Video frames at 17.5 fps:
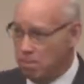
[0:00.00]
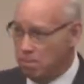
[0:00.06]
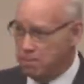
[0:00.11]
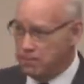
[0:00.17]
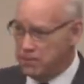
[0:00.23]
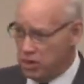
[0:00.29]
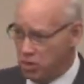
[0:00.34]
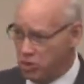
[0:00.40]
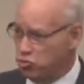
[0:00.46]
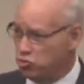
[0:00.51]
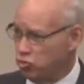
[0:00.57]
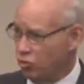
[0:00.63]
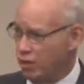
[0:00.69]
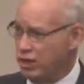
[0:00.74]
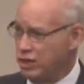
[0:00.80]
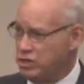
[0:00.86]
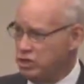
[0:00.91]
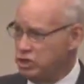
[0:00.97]

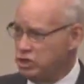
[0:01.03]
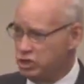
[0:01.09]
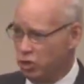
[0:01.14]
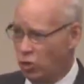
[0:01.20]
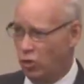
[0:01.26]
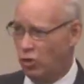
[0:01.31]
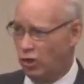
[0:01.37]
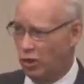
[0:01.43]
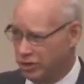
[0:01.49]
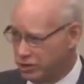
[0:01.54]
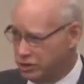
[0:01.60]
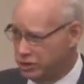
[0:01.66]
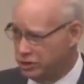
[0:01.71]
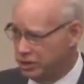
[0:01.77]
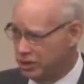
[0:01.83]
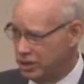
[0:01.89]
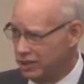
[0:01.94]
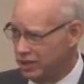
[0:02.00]
putrid
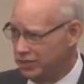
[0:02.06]
sores